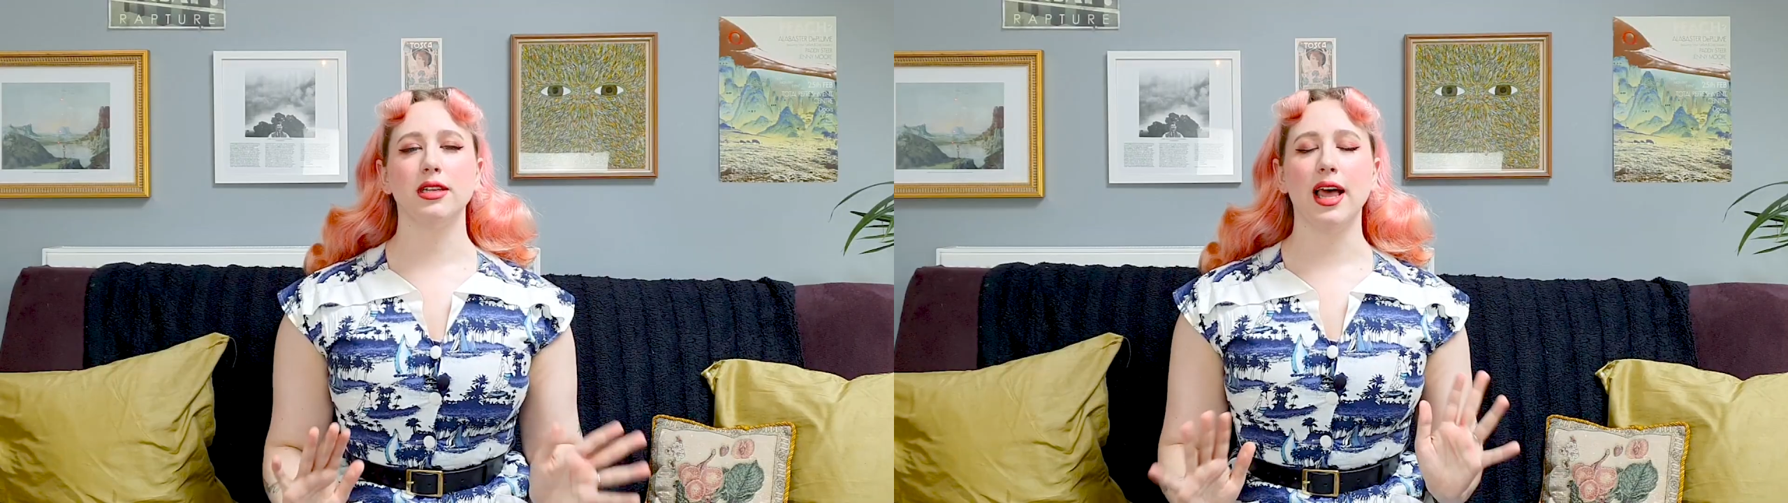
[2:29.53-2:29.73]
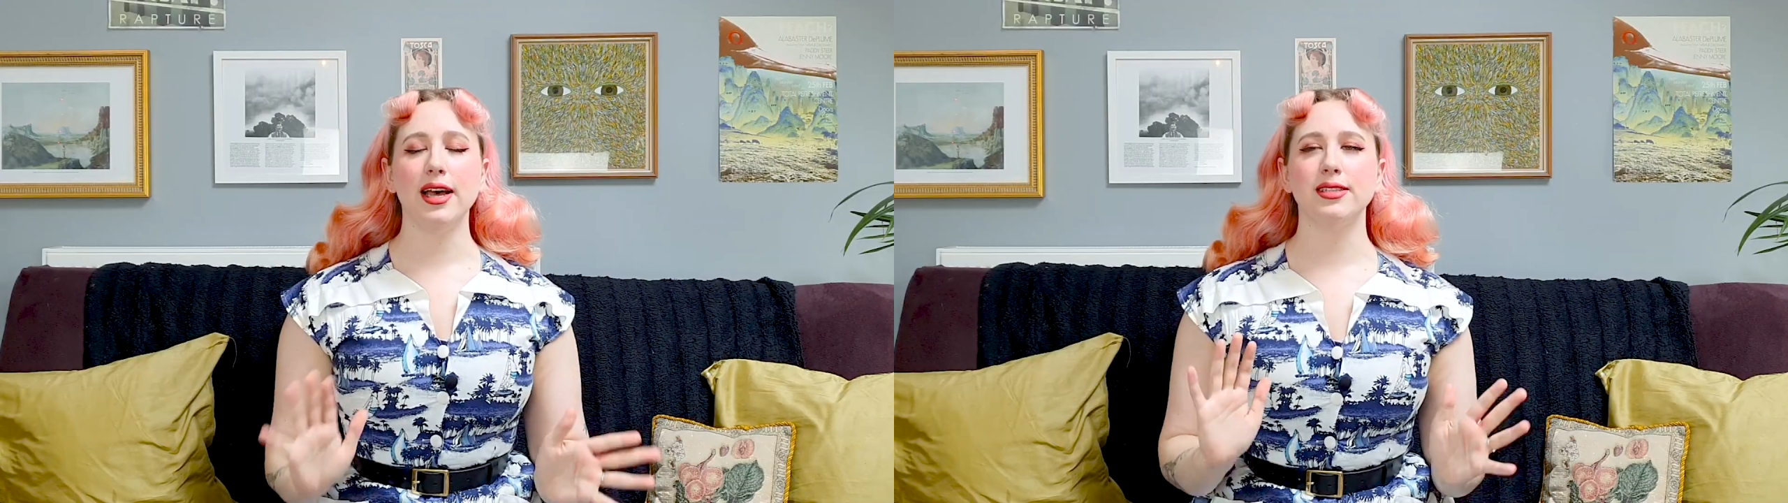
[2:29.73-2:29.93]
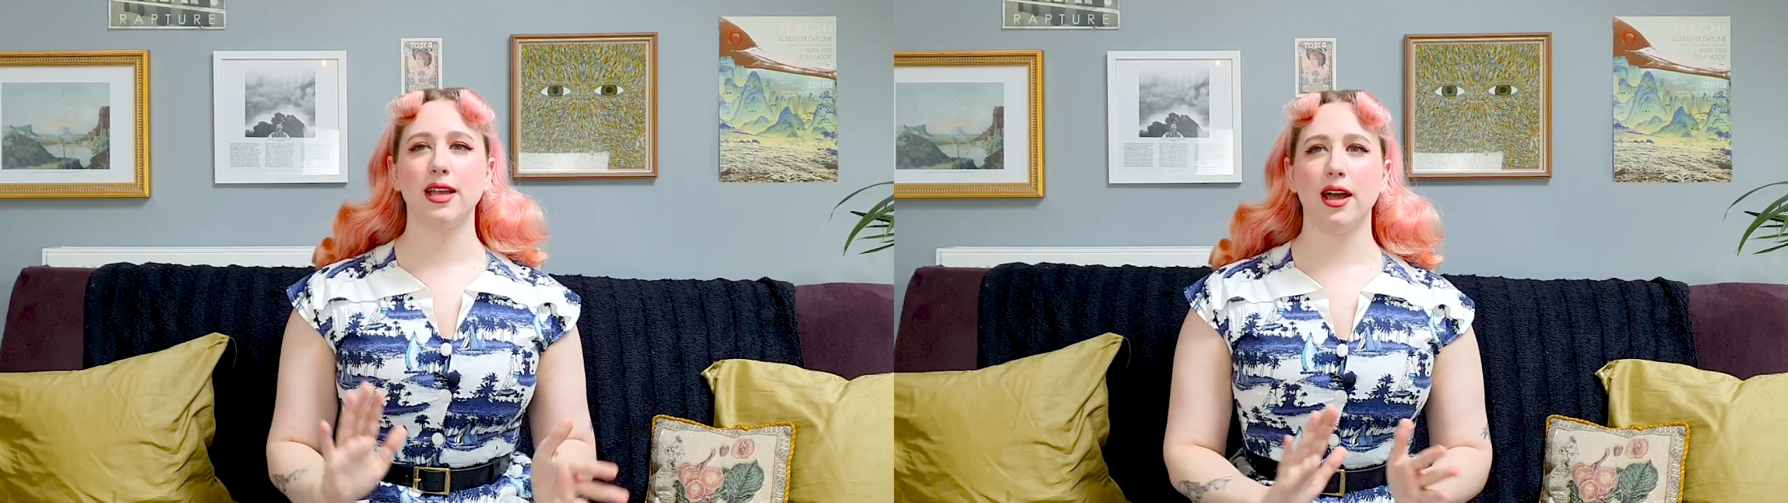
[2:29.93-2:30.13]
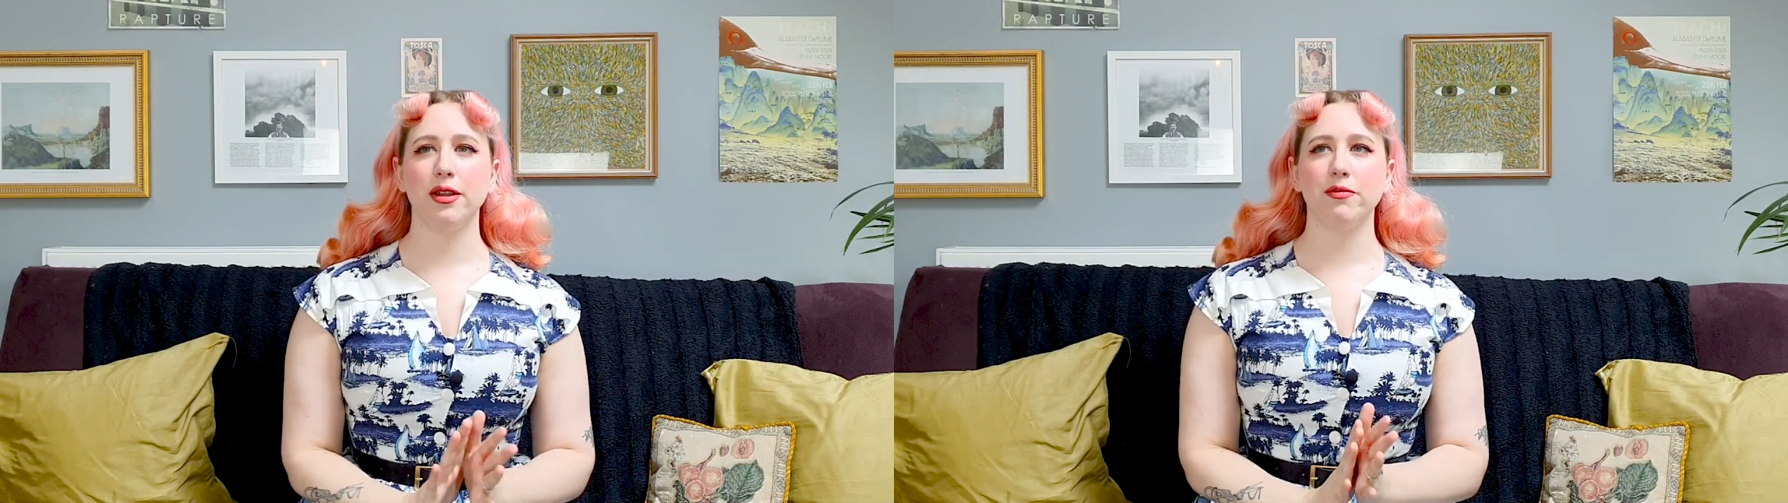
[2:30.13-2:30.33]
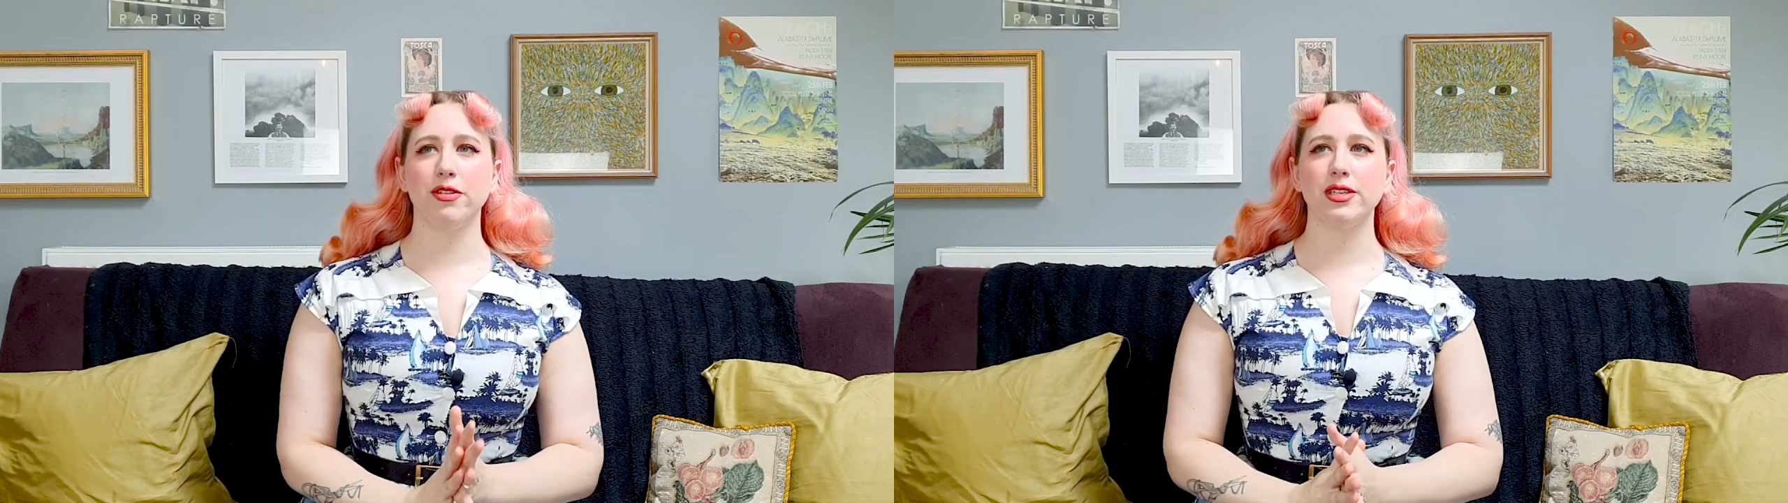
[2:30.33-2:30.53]
last
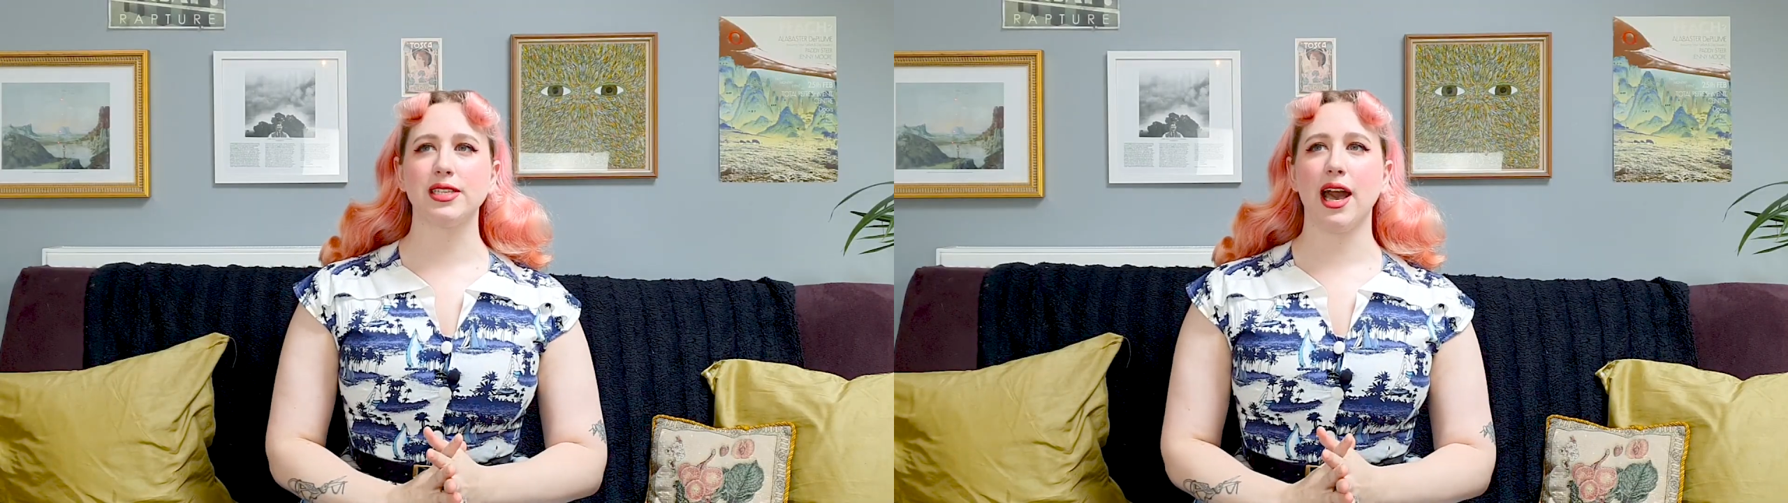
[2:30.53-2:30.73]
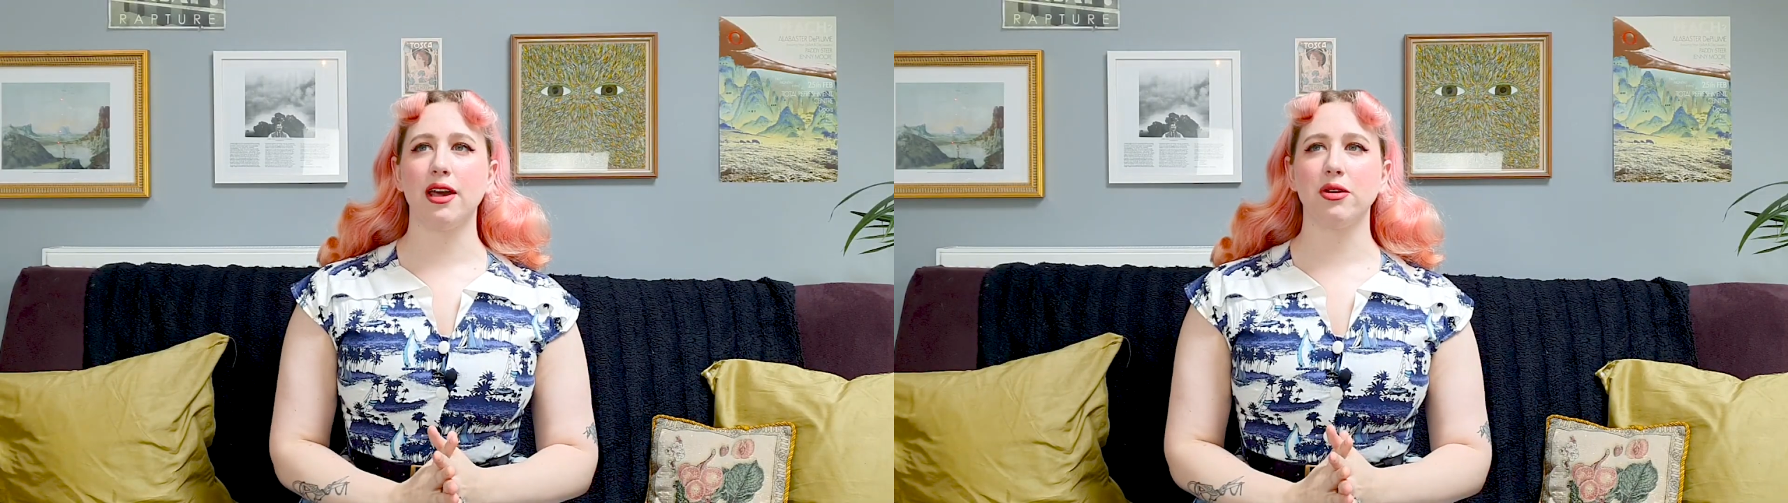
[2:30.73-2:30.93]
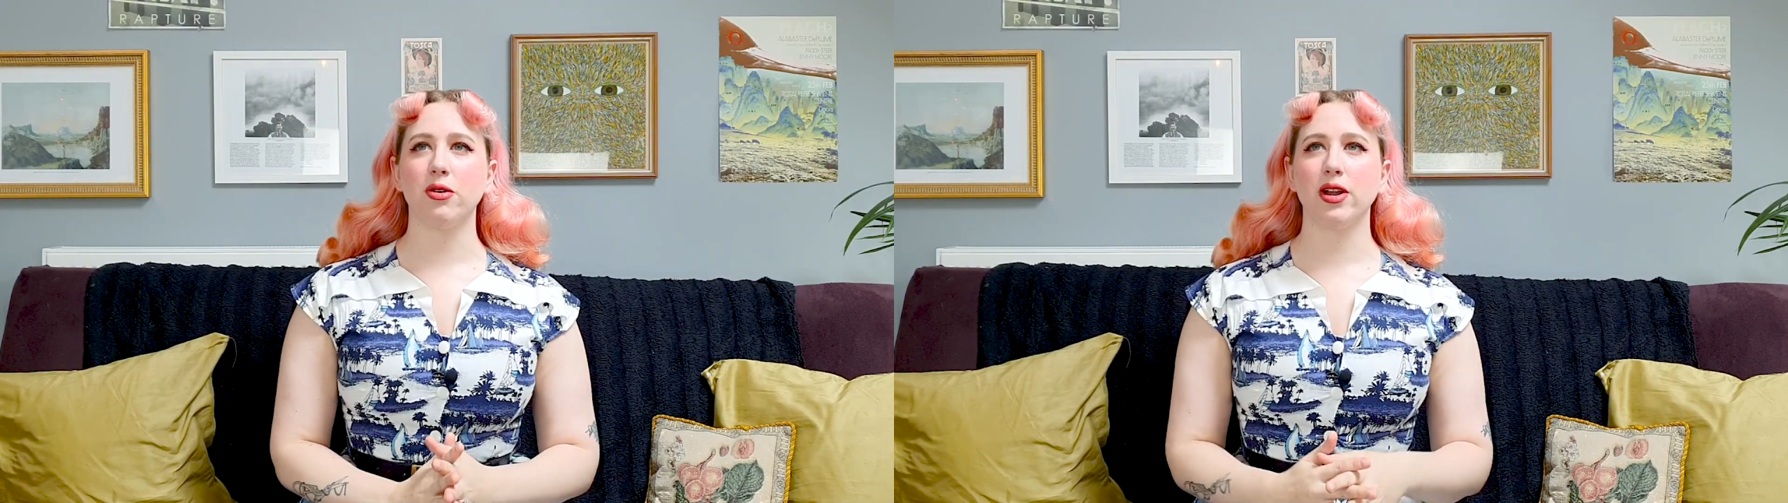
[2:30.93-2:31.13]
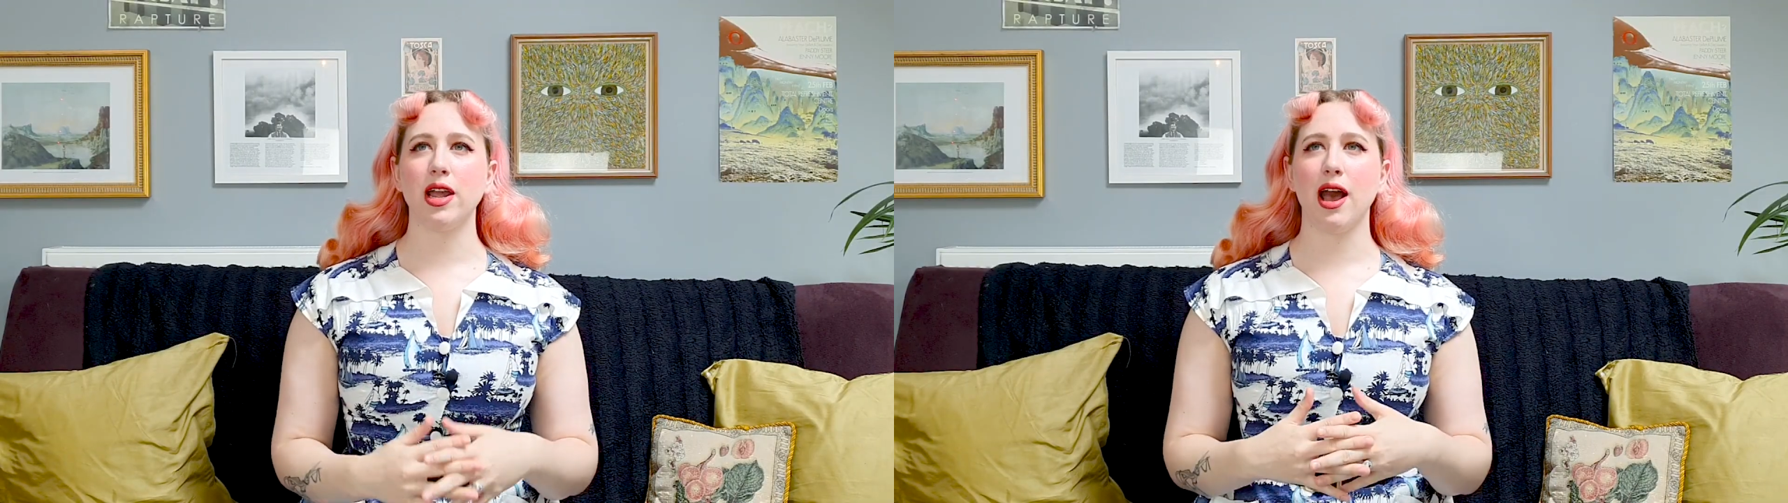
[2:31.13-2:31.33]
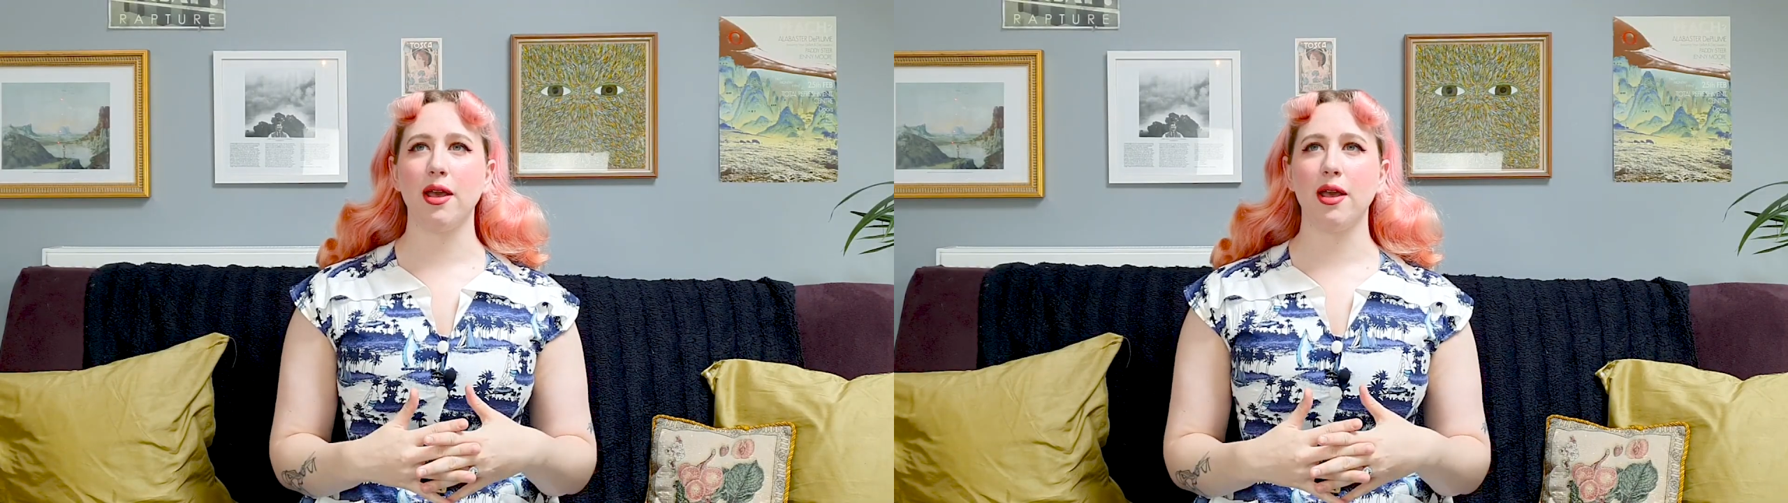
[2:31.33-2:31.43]
item for this category,